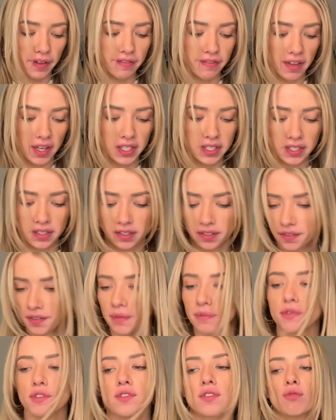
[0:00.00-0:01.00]
face is
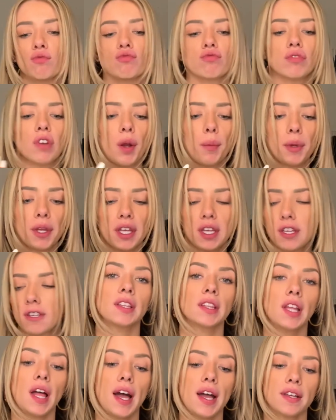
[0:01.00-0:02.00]
from just rubbing it?
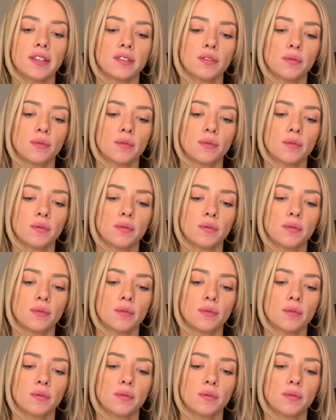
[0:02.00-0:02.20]
Last